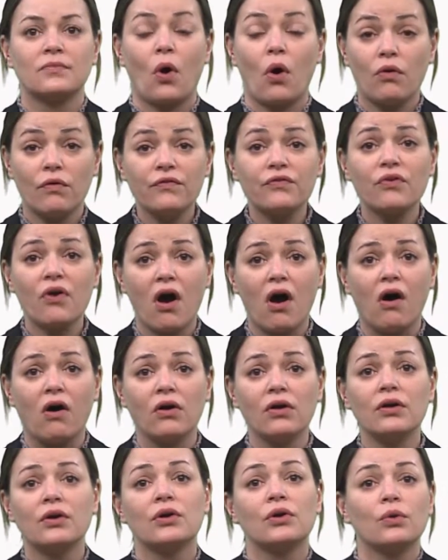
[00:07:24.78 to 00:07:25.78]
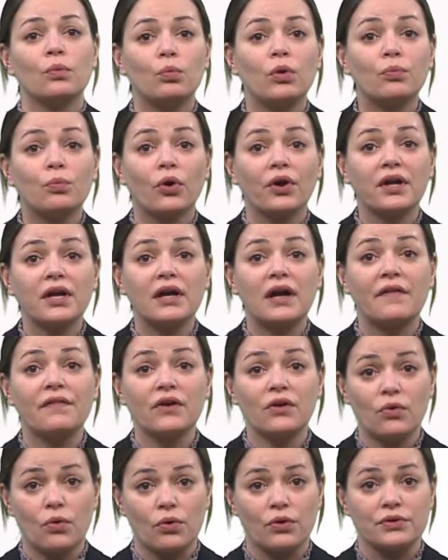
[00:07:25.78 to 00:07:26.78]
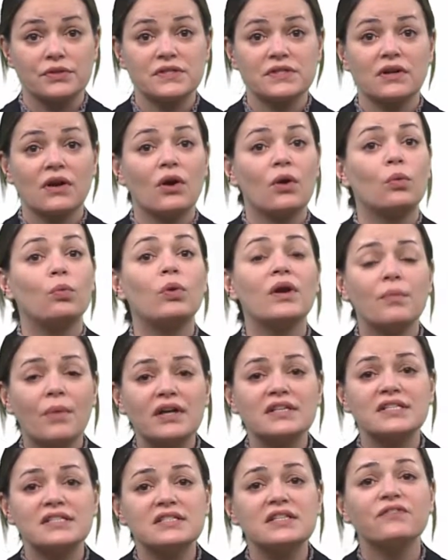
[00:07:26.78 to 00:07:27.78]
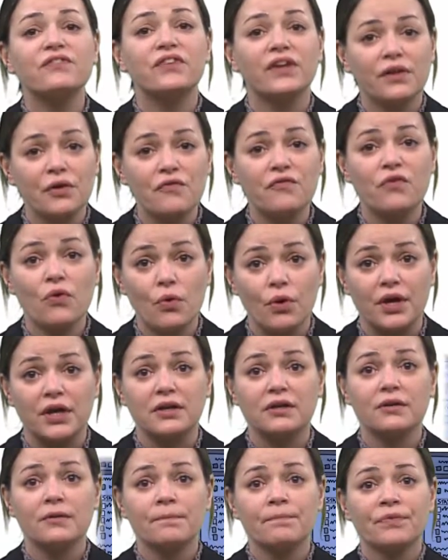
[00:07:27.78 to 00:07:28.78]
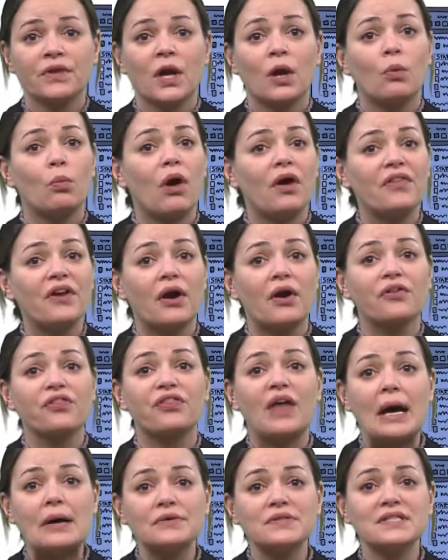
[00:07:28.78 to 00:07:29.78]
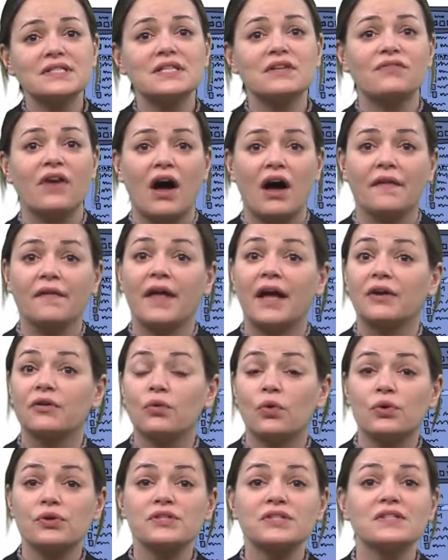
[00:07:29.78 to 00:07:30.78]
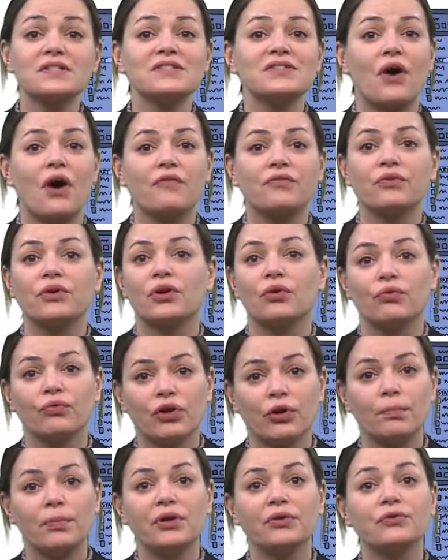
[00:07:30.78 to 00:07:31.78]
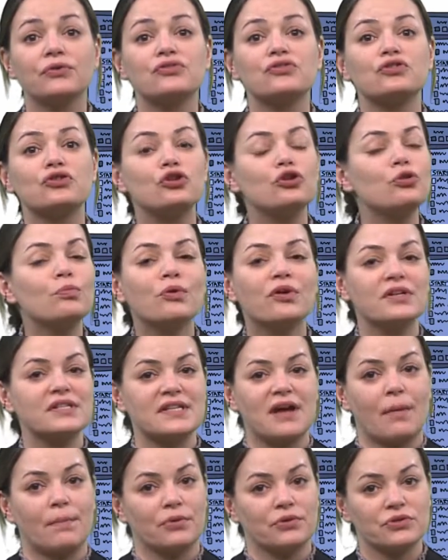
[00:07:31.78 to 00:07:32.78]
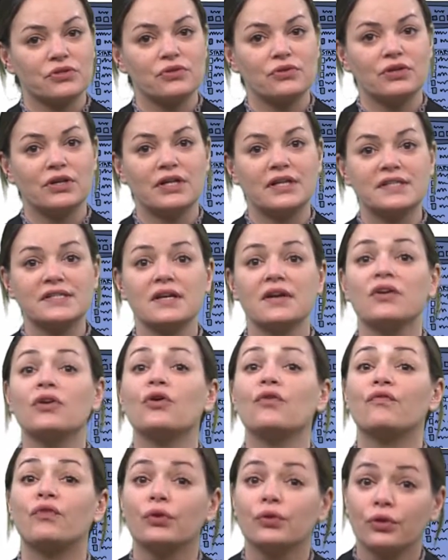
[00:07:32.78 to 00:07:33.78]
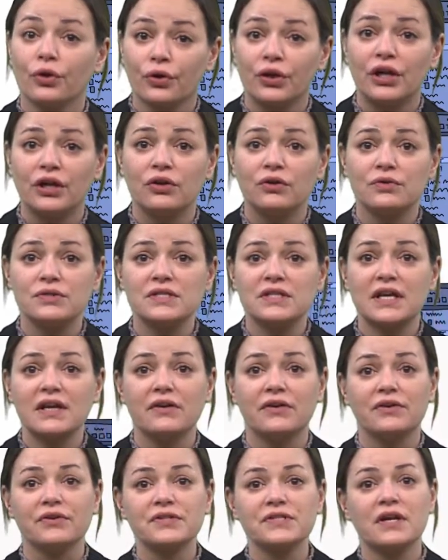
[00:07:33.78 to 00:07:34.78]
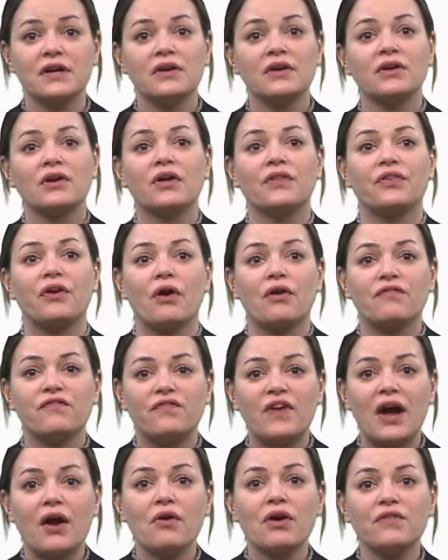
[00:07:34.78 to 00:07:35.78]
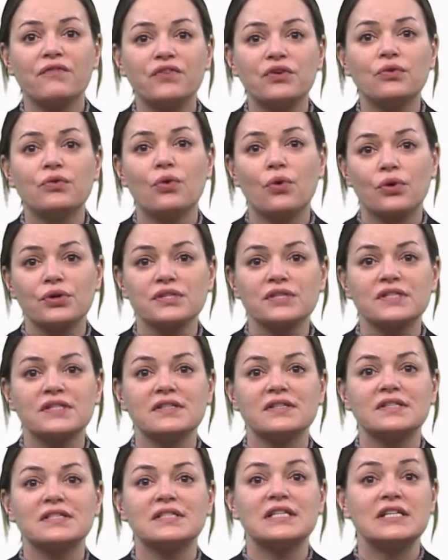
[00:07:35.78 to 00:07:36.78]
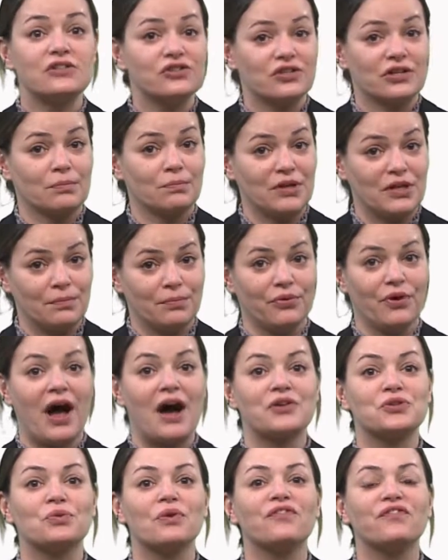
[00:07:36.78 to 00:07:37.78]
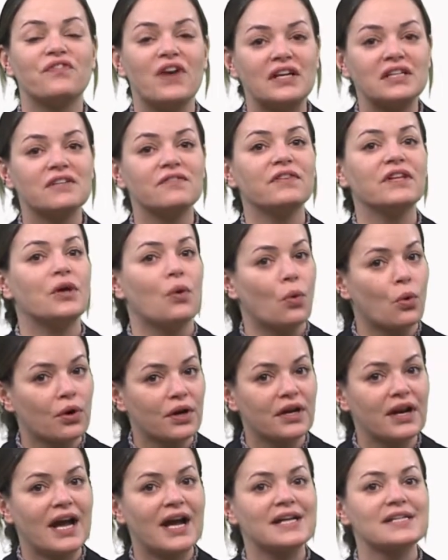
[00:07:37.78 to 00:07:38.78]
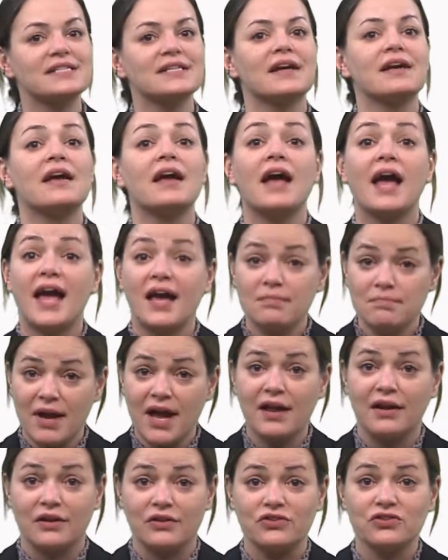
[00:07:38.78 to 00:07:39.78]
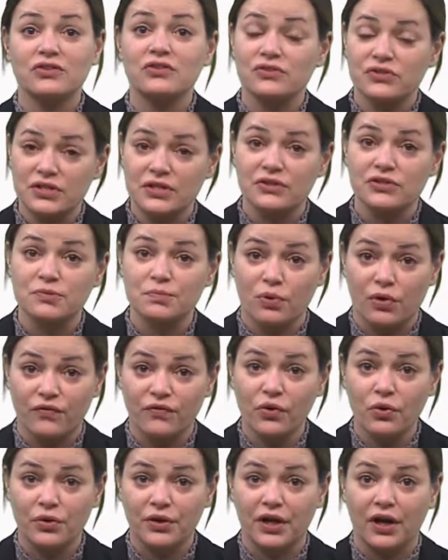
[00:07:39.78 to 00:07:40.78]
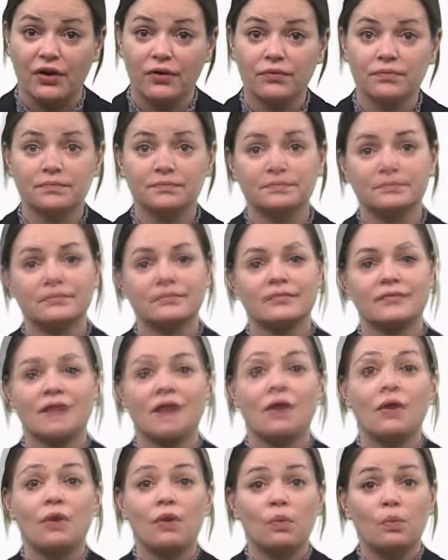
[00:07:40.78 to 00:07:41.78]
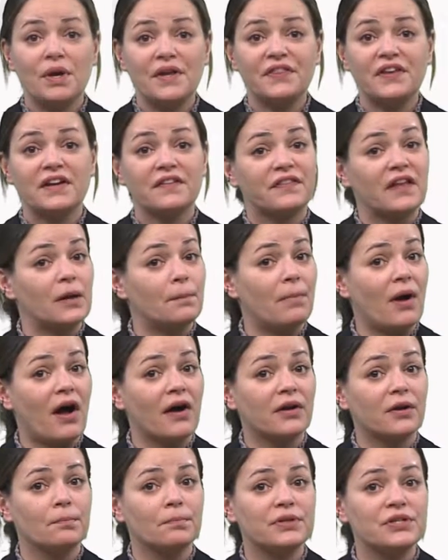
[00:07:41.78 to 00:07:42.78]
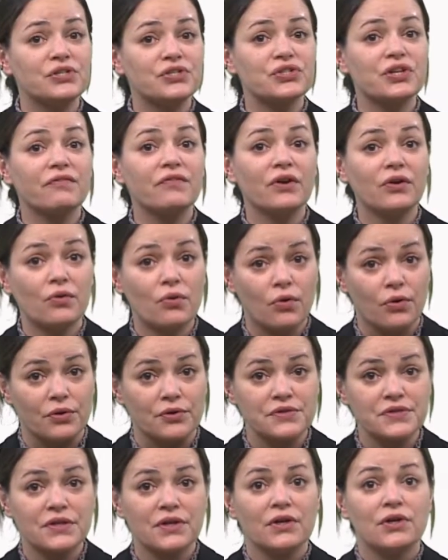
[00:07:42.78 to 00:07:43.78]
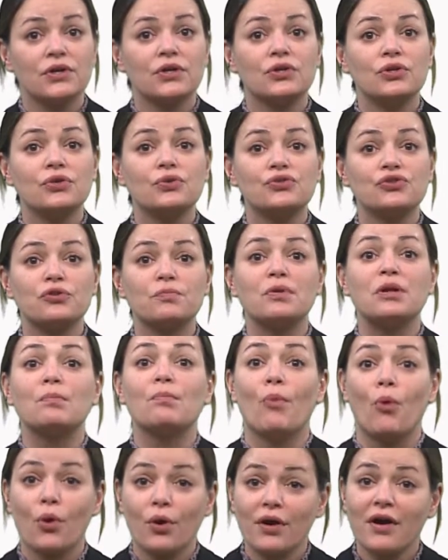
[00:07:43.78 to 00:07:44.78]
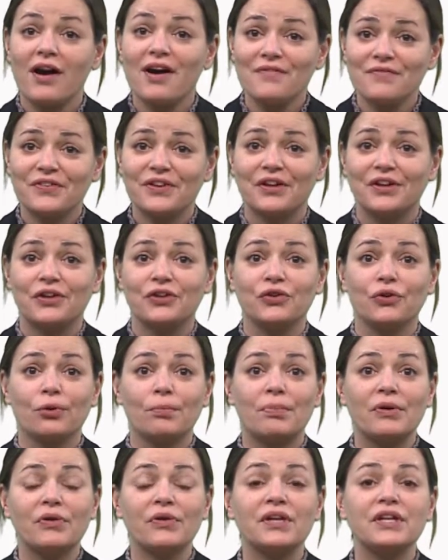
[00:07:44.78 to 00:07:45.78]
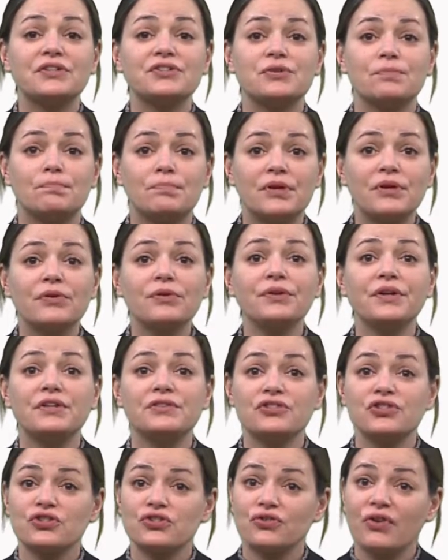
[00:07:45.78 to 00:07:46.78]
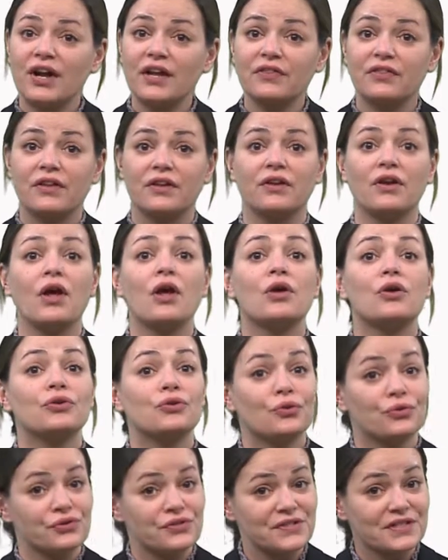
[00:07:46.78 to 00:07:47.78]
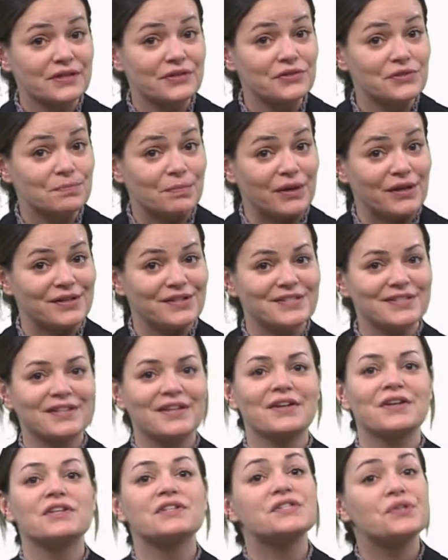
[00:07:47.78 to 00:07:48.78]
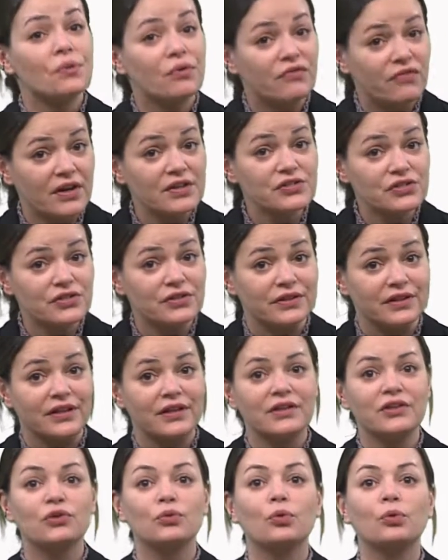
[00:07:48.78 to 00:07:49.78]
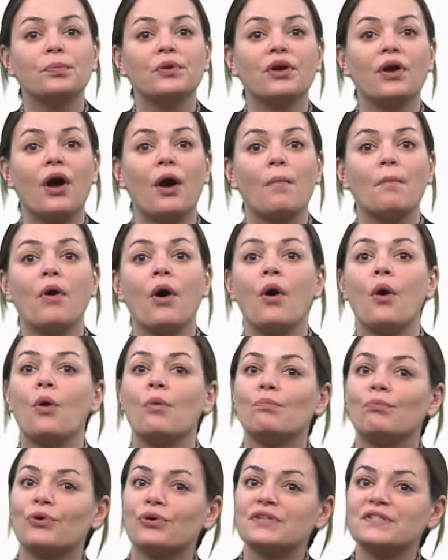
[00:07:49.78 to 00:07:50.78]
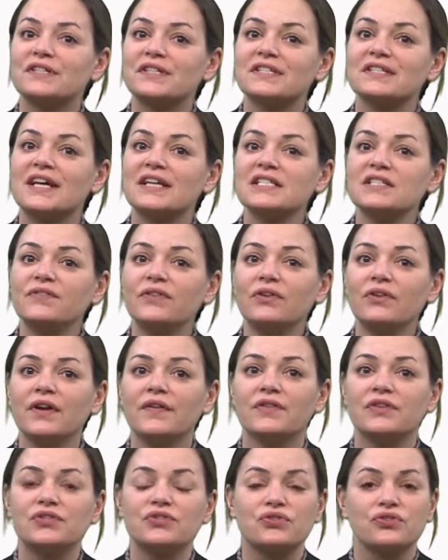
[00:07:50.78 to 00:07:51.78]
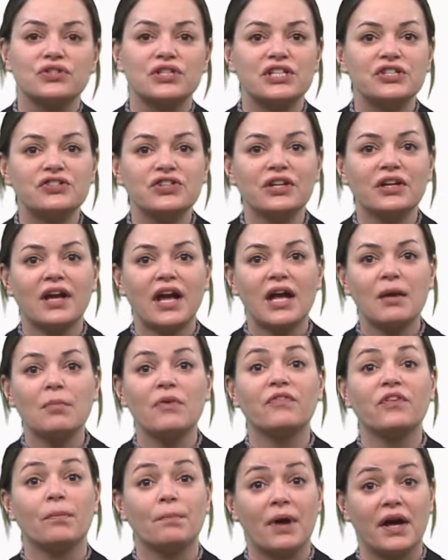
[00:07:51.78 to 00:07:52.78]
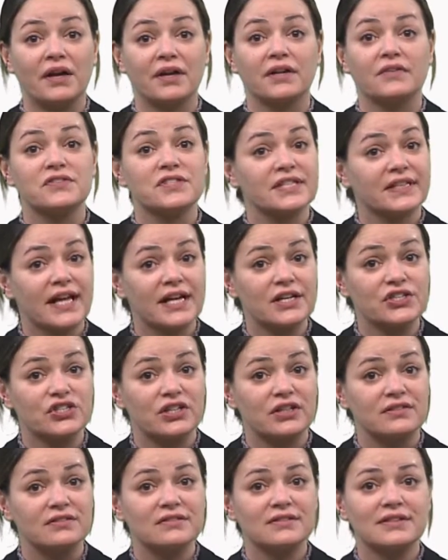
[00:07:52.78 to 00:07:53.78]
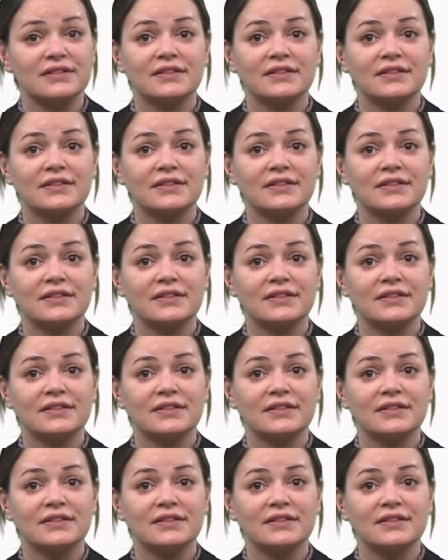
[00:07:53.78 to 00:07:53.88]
Overall, when working on the course, we wanted to fill a void. While there are thousands of online courses offering career builders numerous opportunities for learning new skills, there are very few courses teaching people how to effectively organize and manage their skills portfolio. We think that upon completion of the course, you should be more confident in your ability to build and strengthen your skills base, so eventually you will become more successful in the strategic game of competitive selection.